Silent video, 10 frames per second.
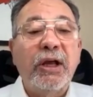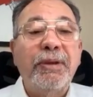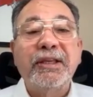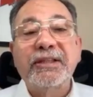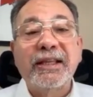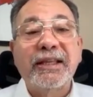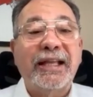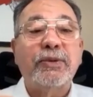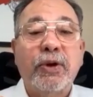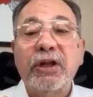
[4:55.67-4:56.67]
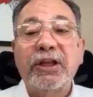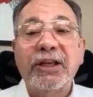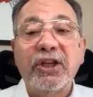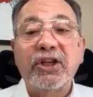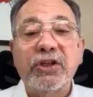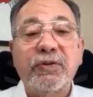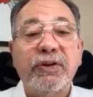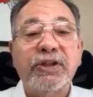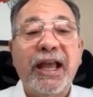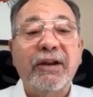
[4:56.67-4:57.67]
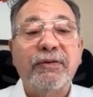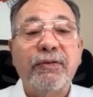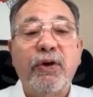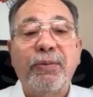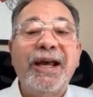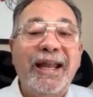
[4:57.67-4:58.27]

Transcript: because that's one of the conditions for standard form.